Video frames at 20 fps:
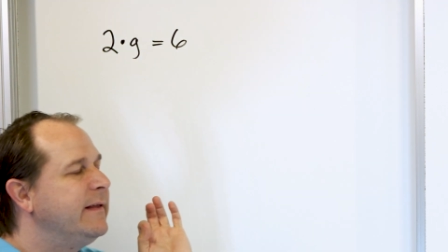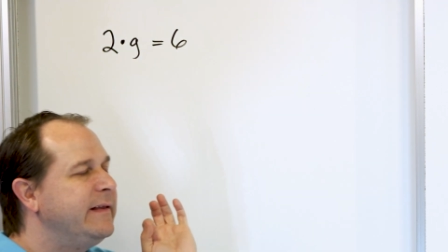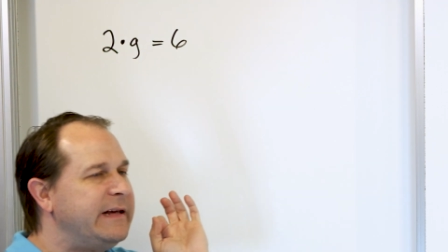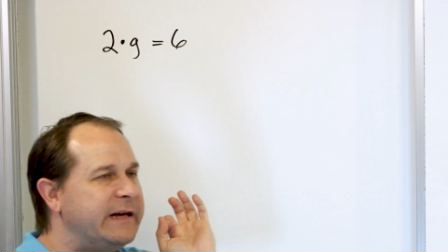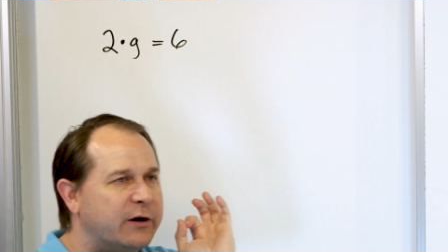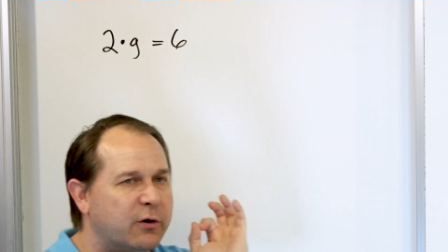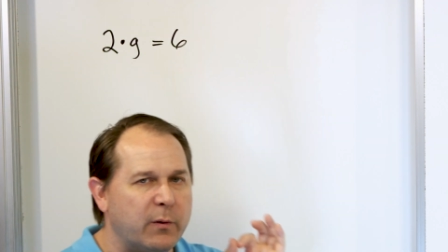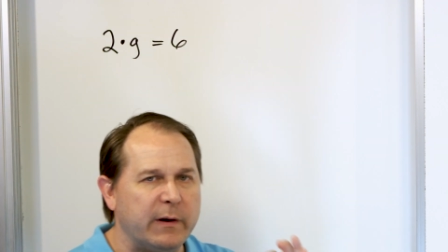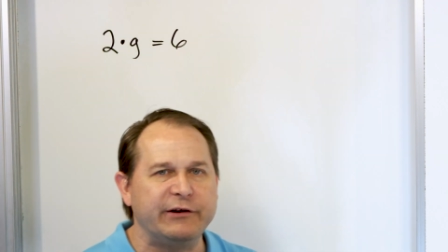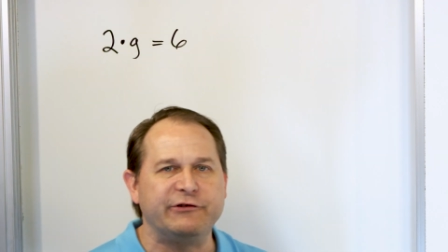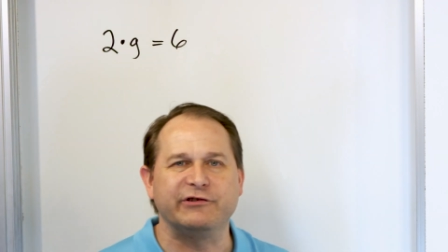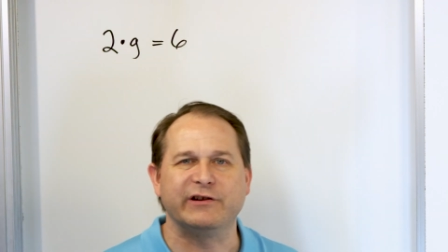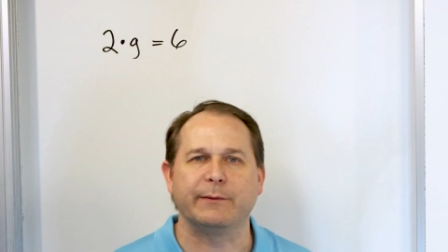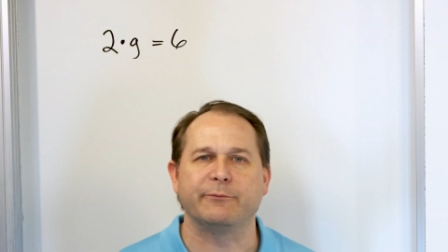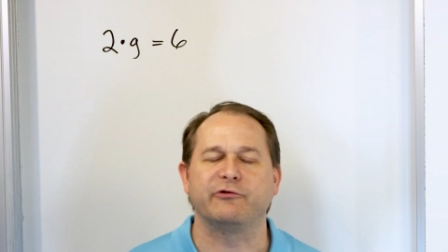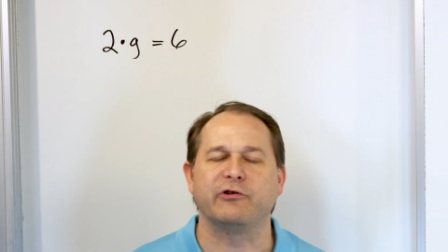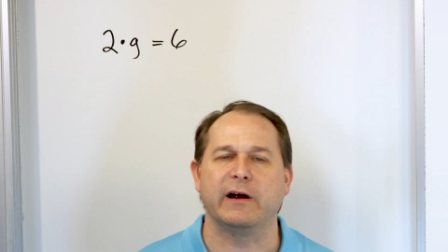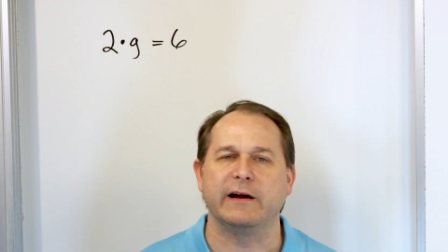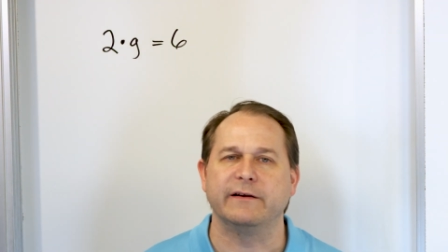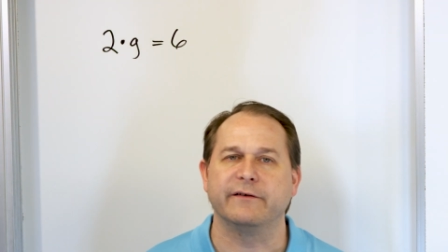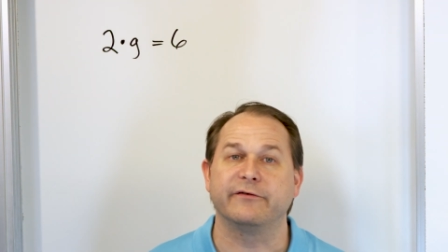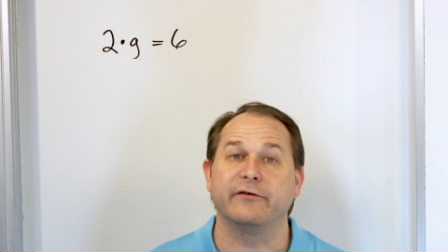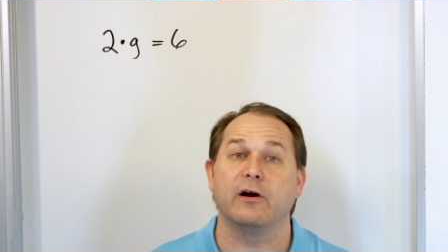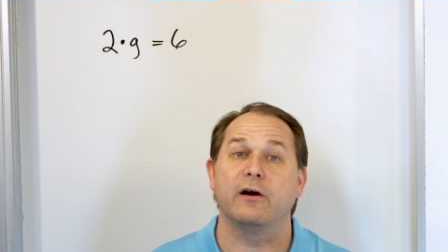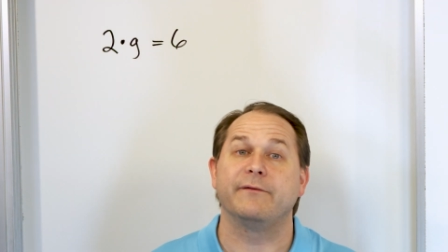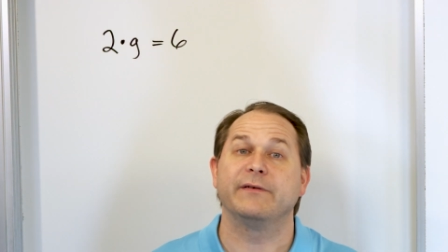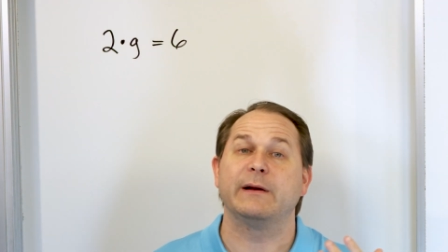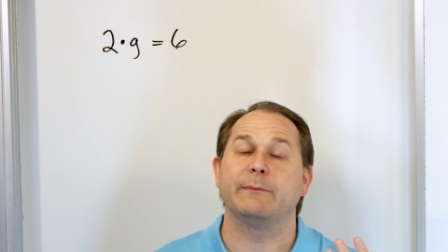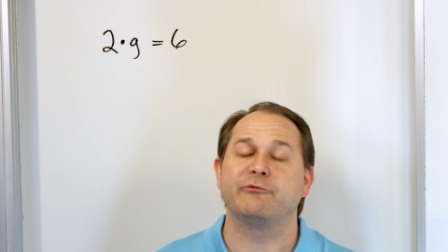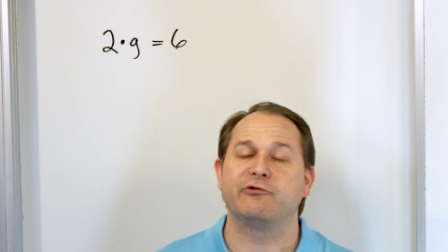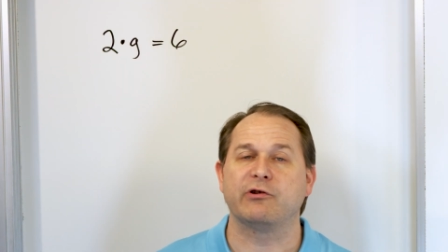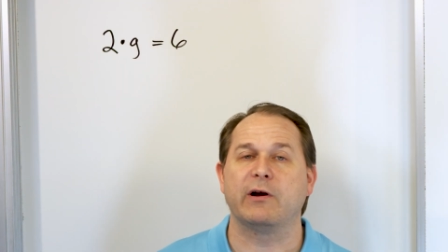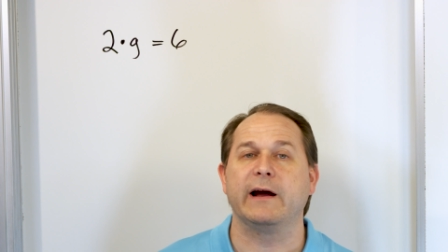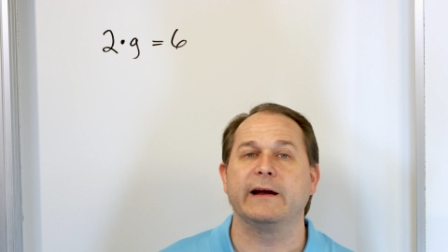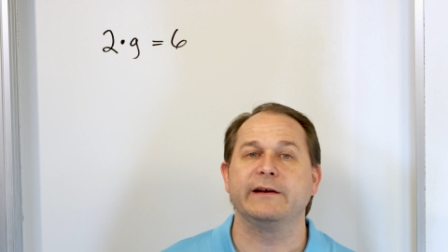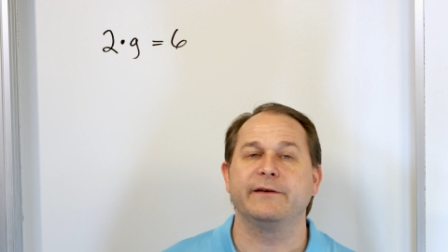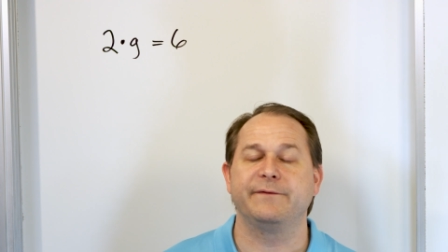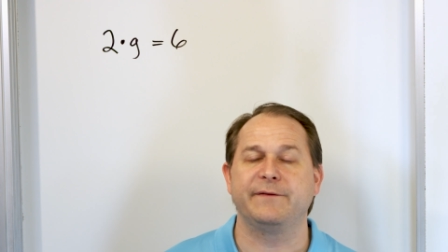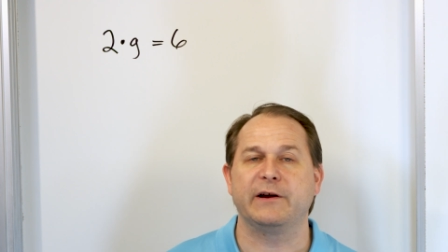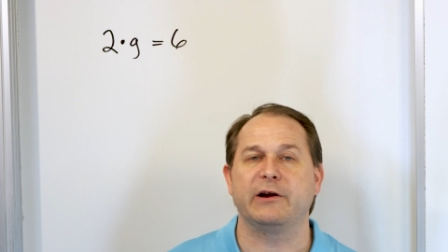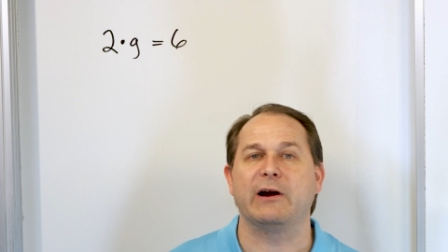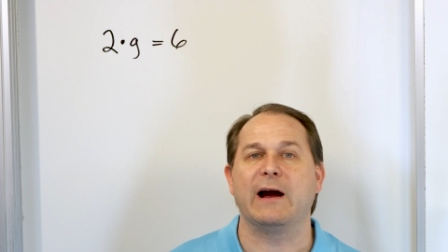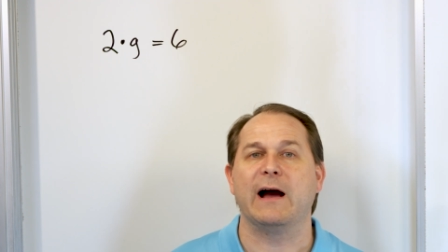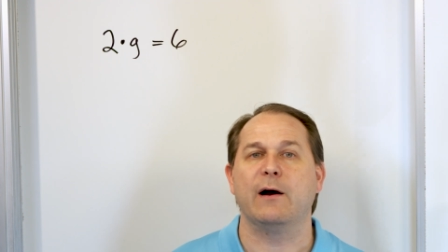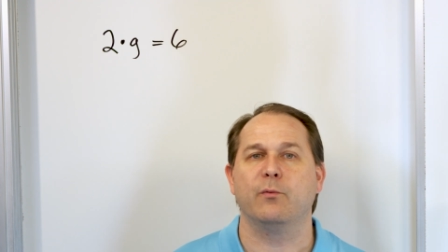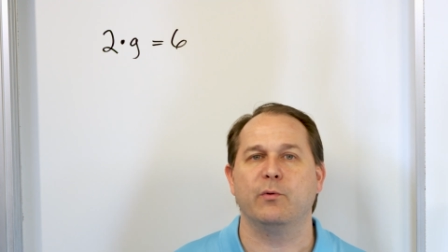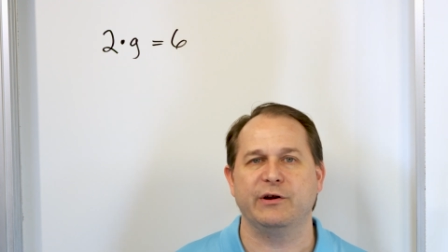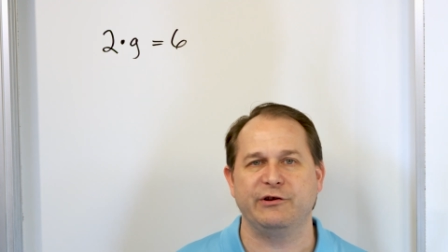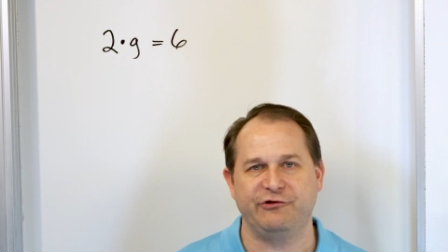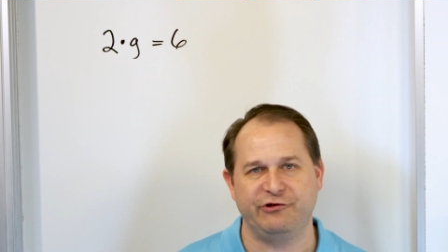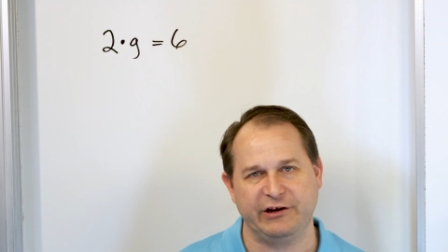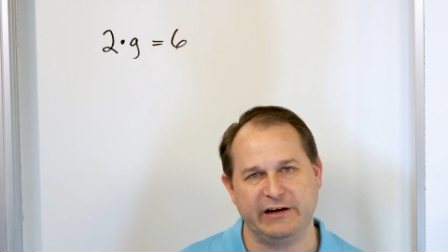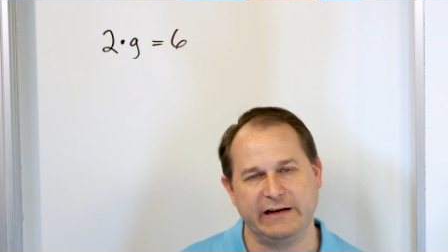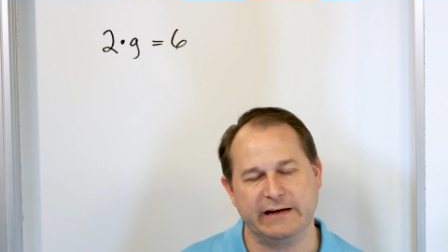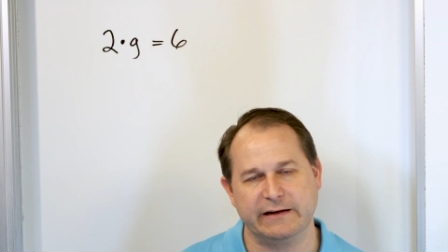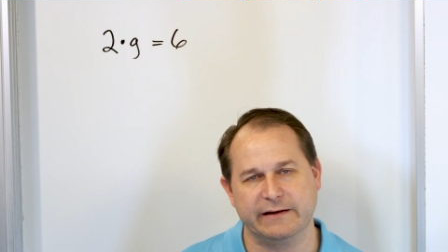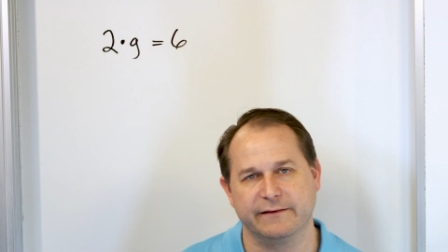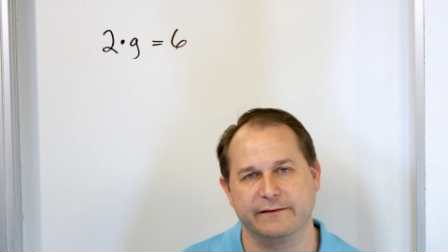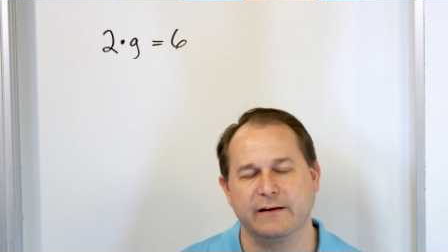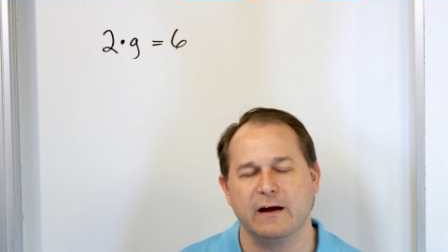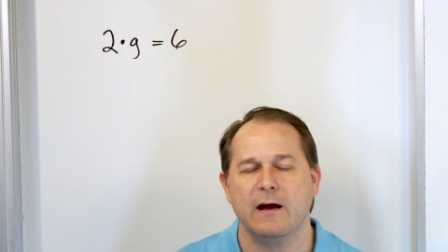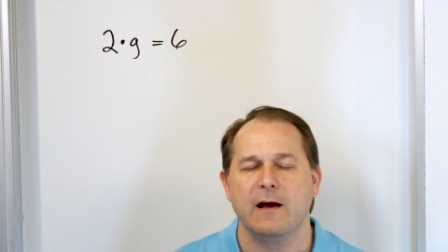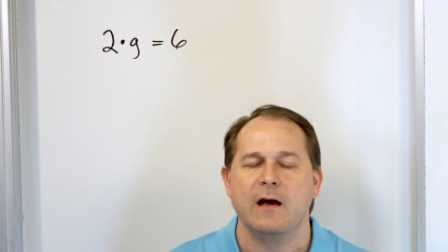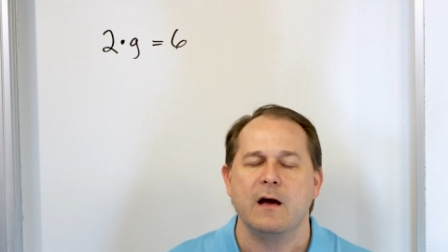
the equation I'm trying to solve, and I'm trying to figure out what G is.